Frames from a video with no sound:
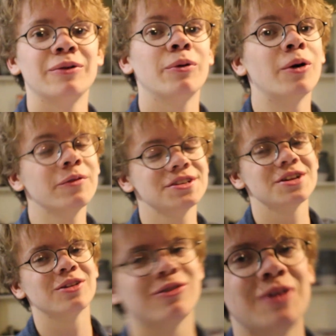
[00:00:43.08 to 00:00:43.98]
We're
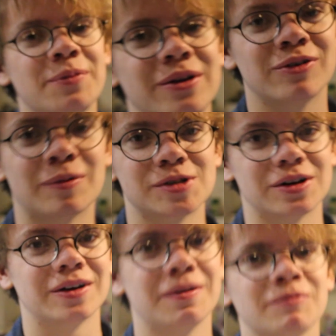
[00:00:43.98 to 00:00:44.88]
obviously on the flippity flop,
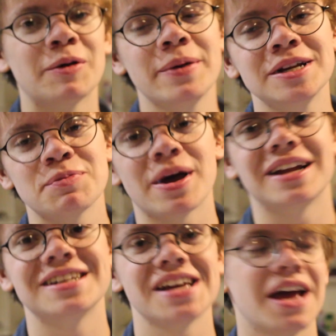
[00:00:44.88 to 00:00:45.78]
Jonah. We've been to
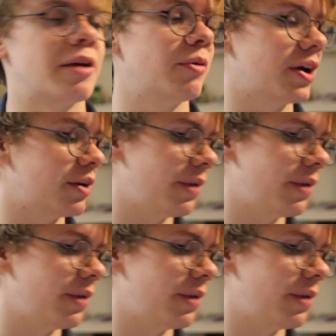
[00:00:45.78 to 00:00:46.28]
band and we're gonna